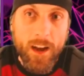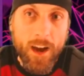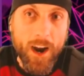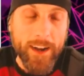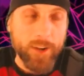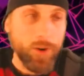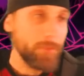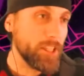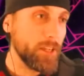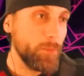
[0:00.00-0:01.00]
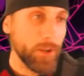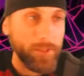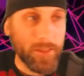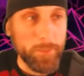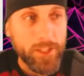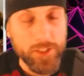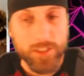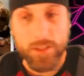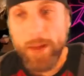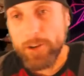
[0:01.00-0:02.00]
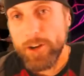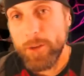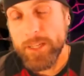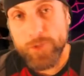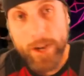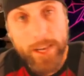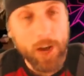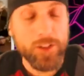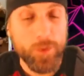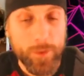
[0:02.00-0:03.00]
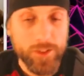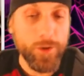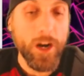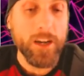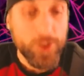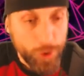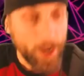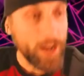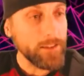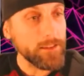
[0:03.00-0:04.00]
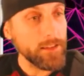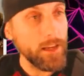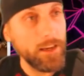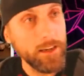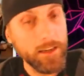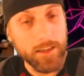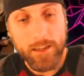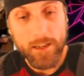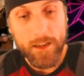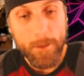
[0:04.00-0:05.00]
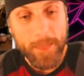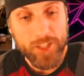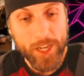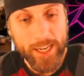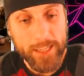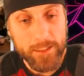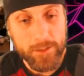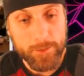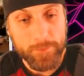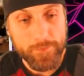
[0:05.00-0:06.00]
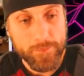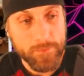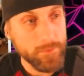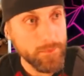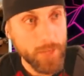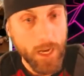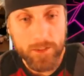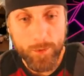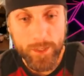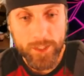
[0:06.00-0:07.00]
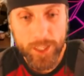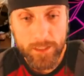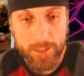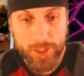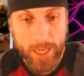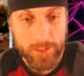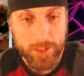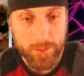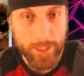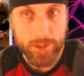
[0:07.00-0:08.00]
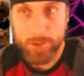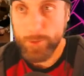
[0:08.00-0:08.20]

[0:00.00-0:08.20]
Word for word: All right, cool. I'm just going to put on some pictures in the background because right now I just want to address gigantism. I also want to check the chat just to make sure we're